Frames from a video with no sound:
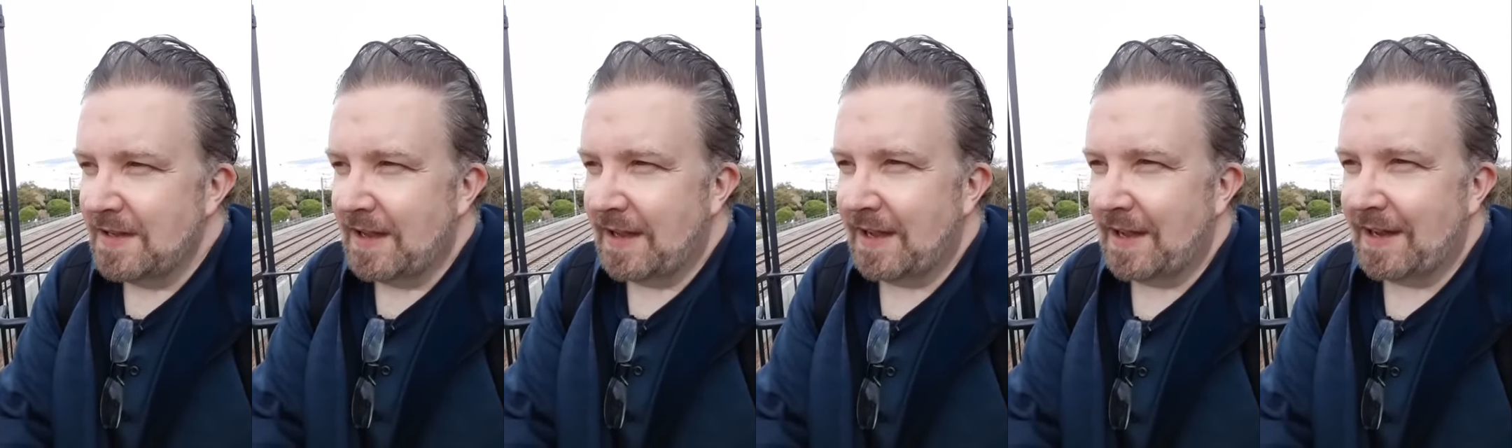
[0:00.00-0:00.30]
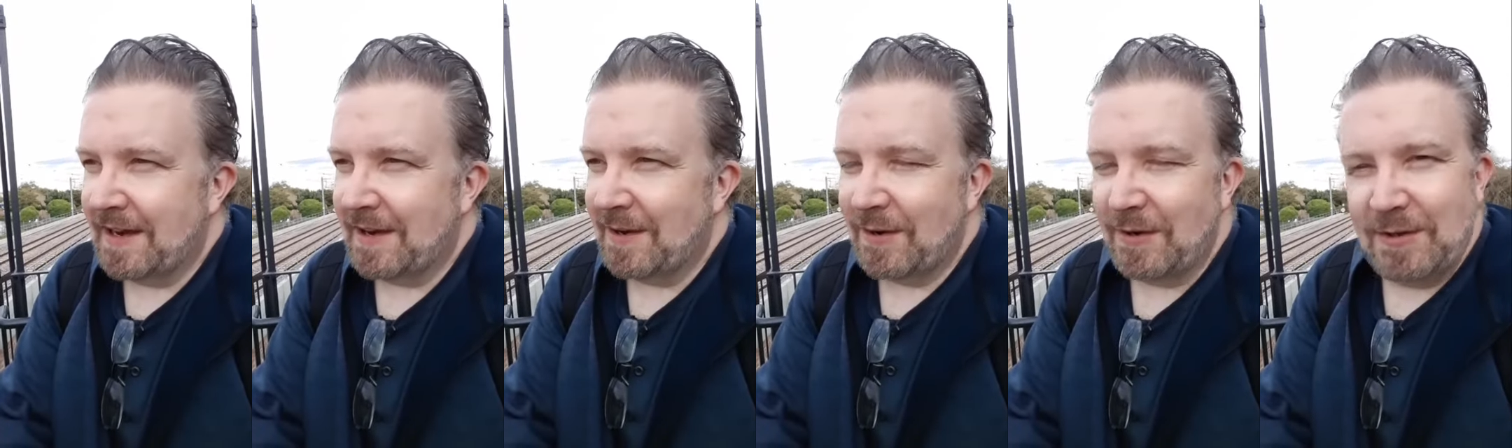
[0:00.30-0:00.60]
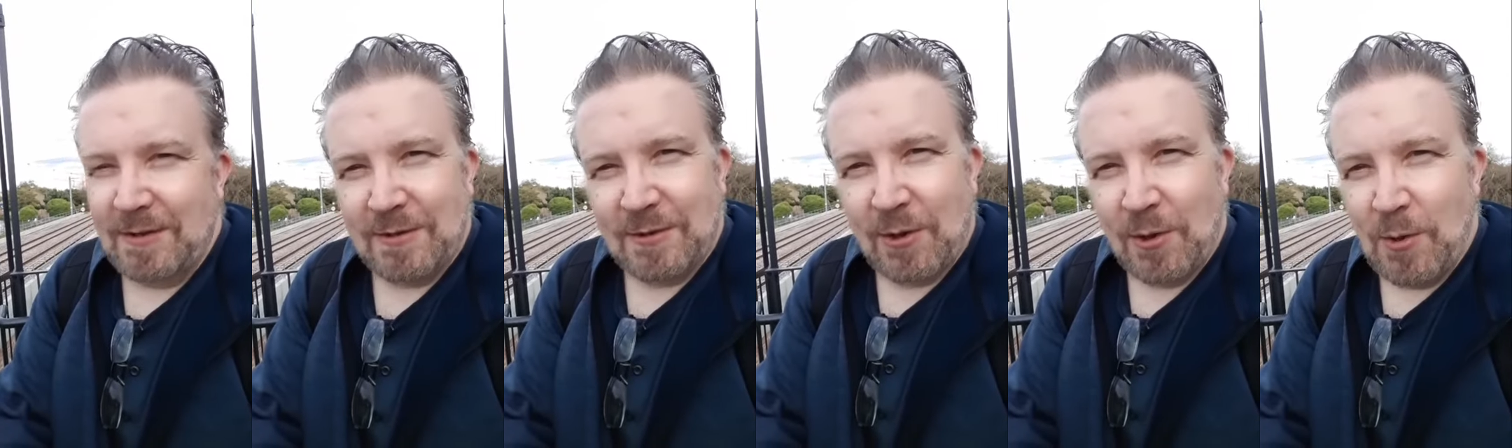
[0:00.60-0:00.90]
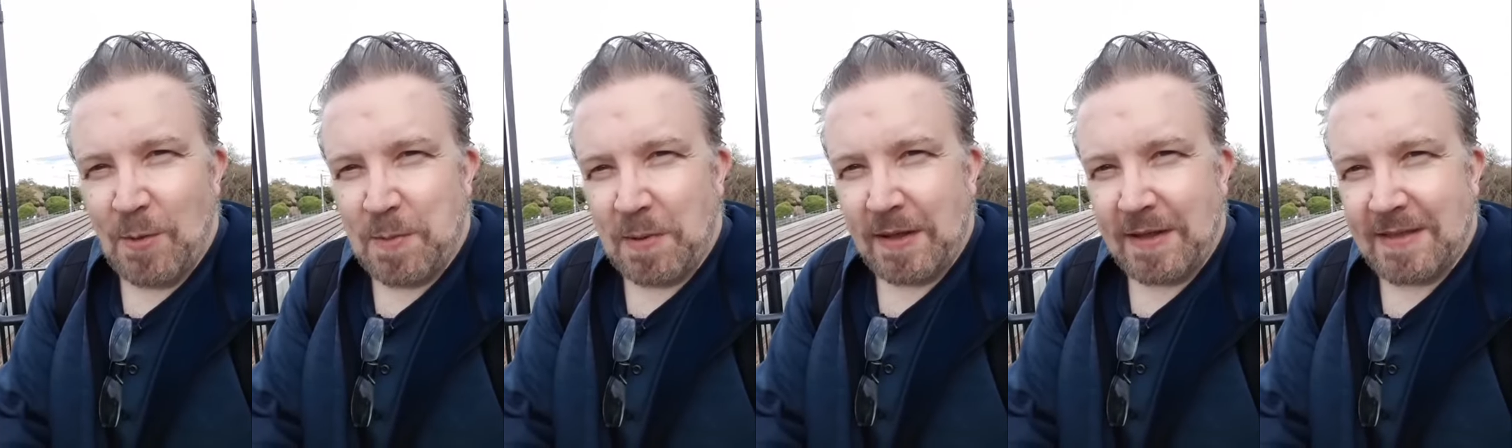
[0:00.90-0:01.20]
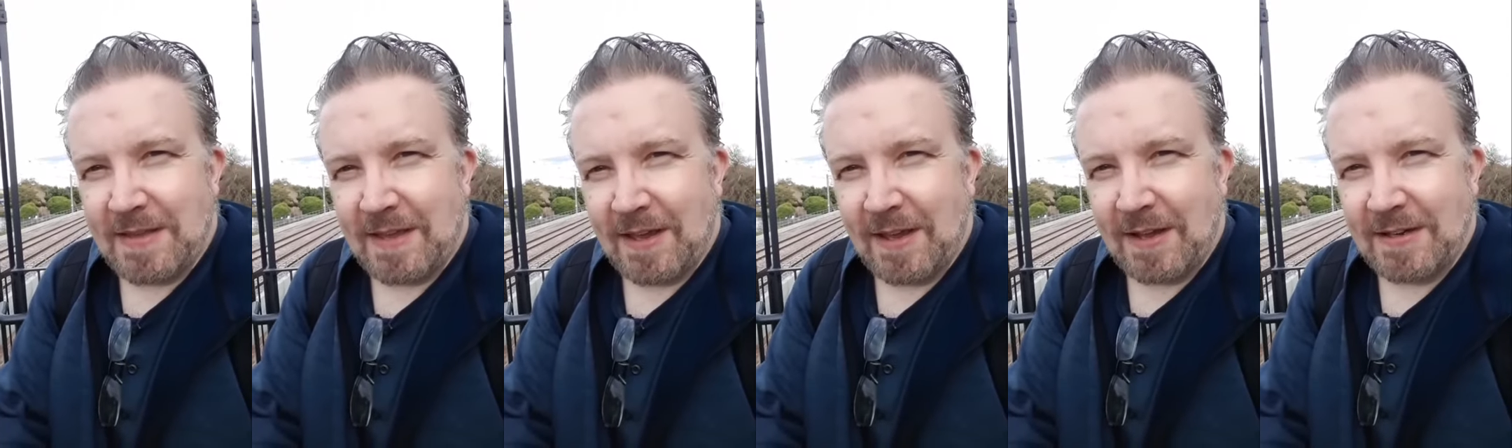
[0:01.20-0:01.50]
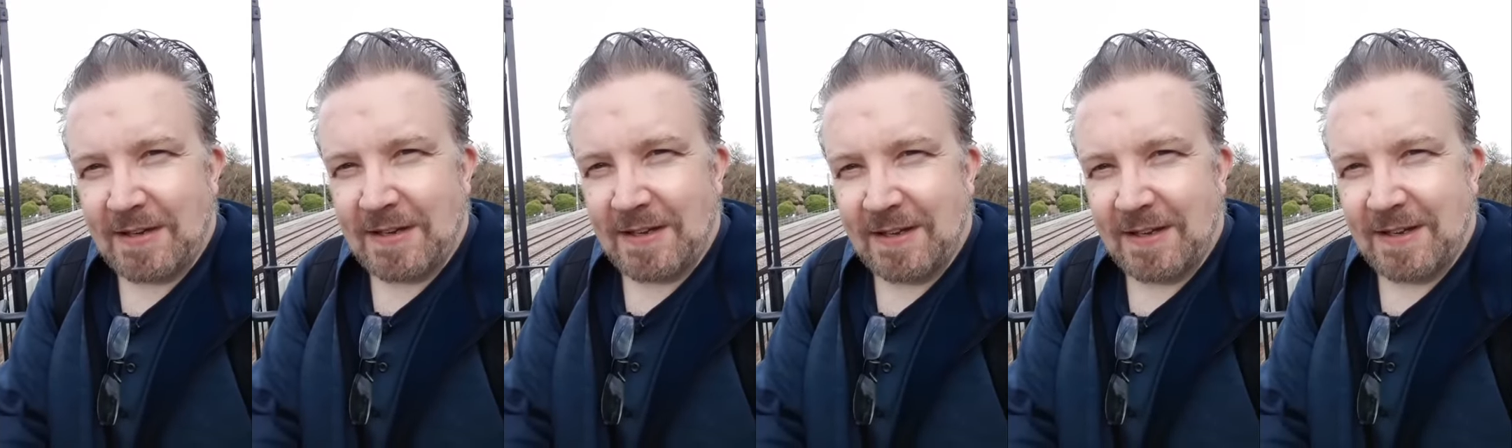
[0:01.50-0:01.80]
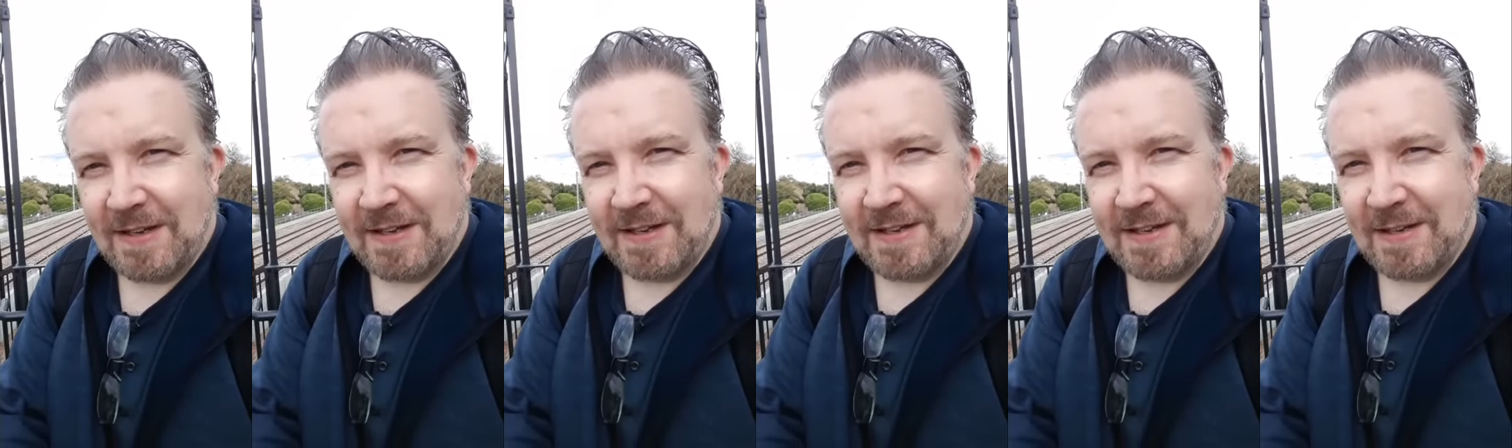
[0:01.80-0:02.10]
and all these cool places I got
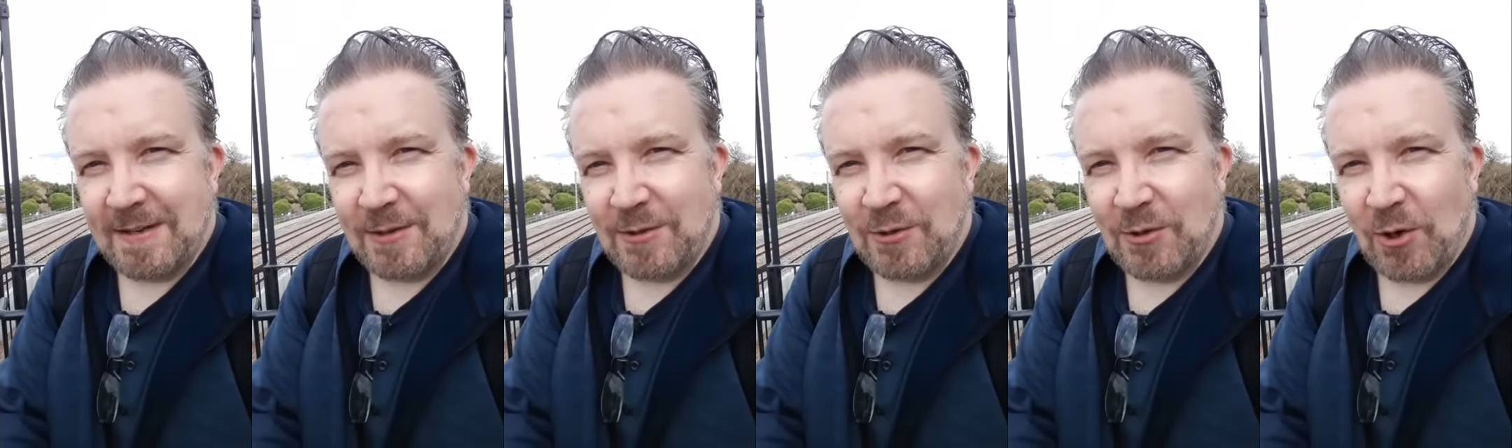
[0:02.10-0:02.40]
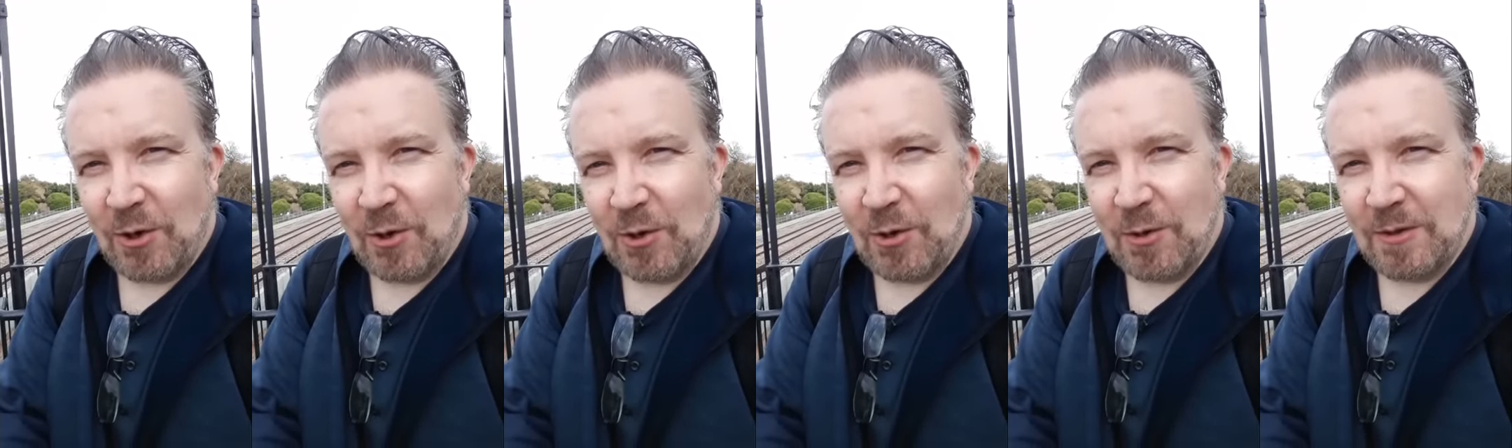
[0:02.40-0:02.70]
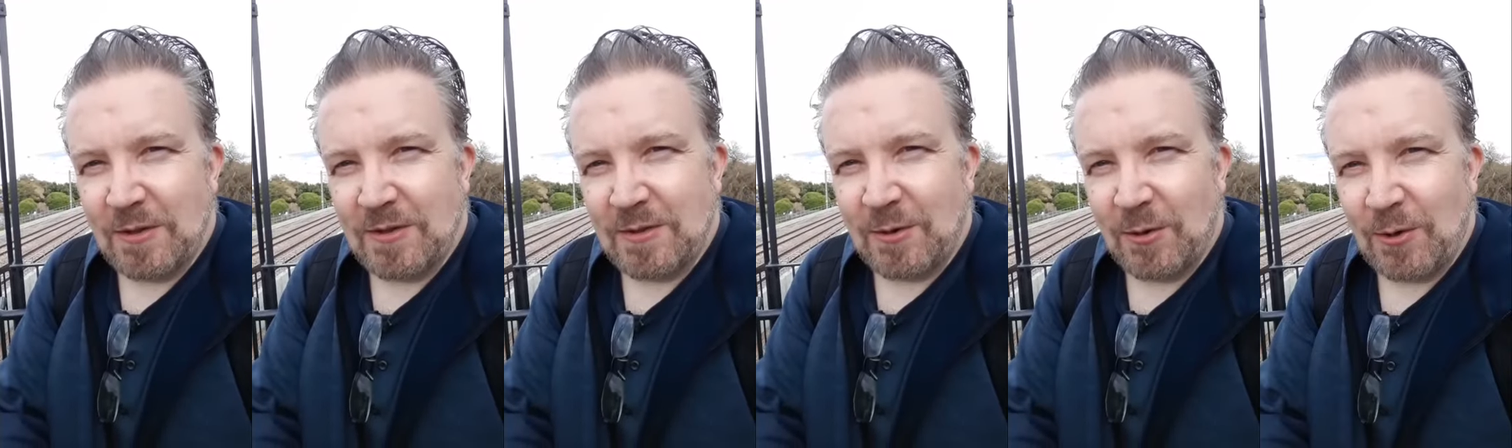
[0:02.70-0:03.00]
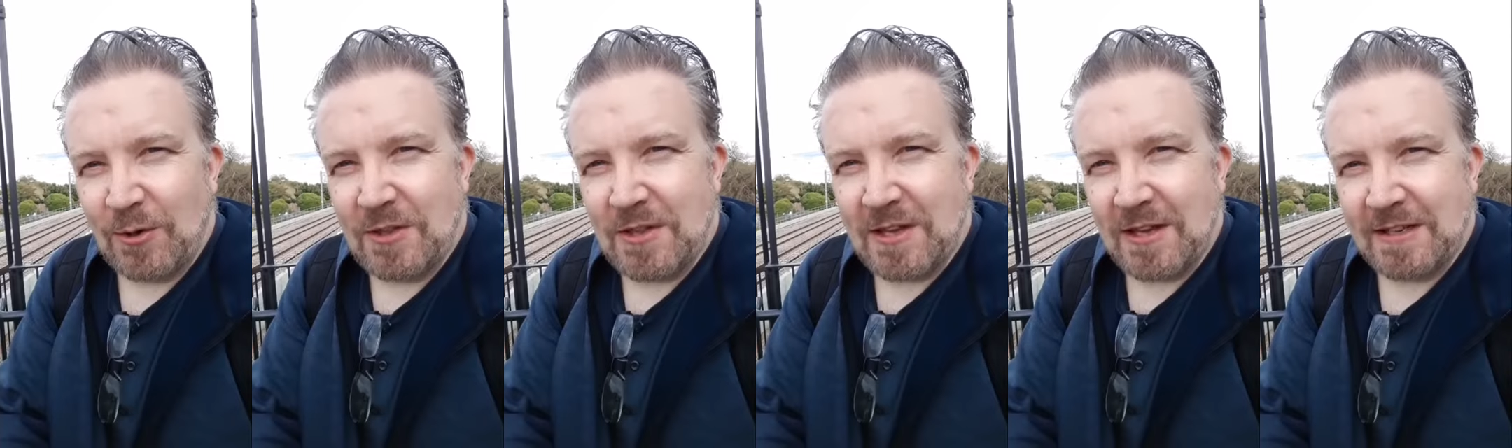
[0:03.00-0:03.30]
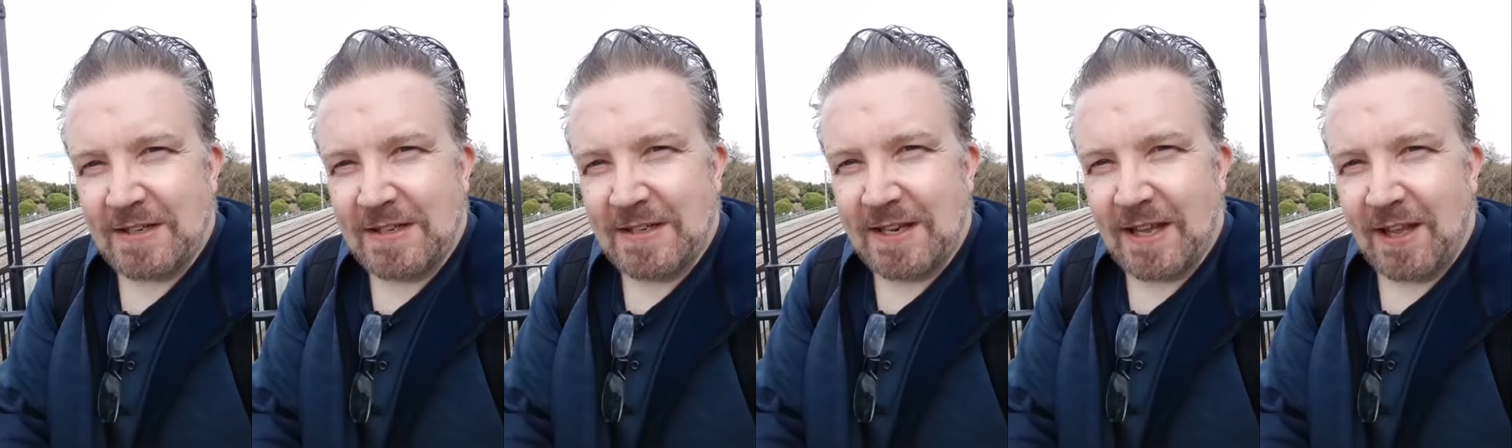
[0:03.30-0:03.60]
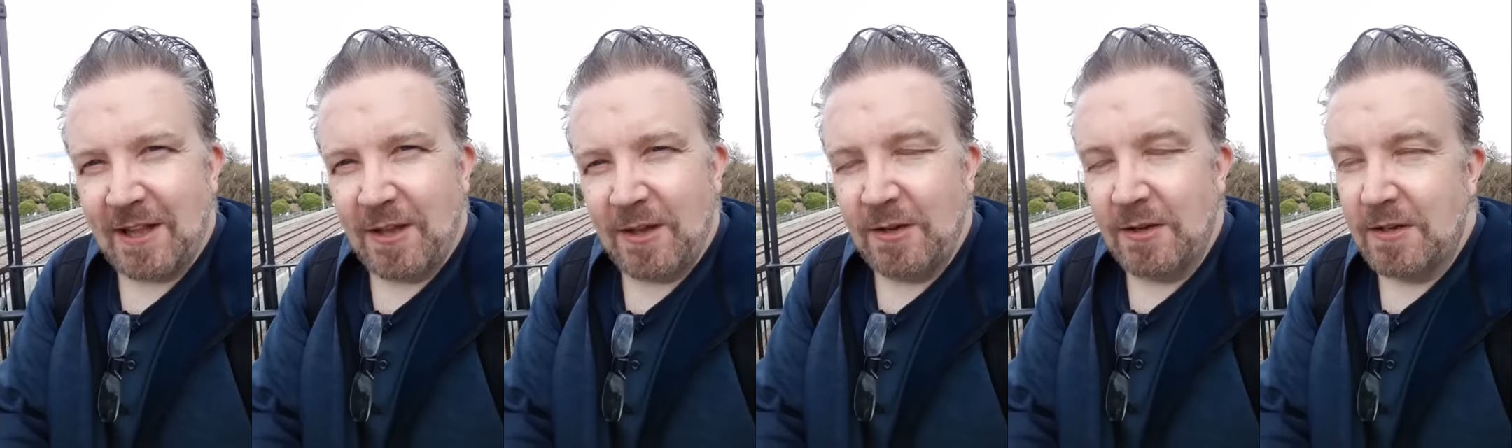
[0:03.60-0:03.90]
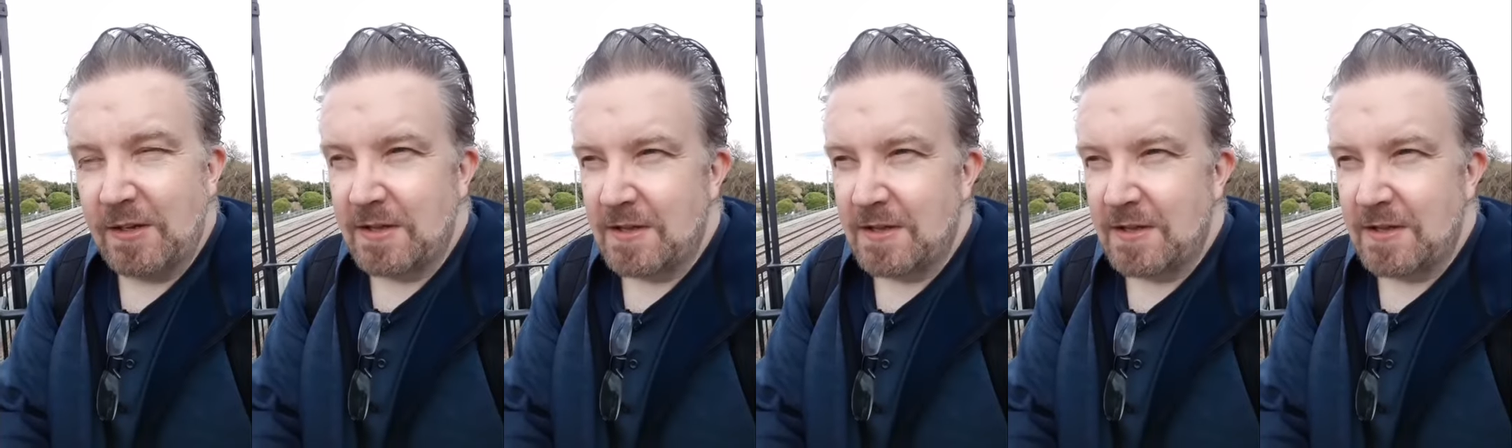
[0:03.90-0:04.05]
to show you and stories I got to tell you.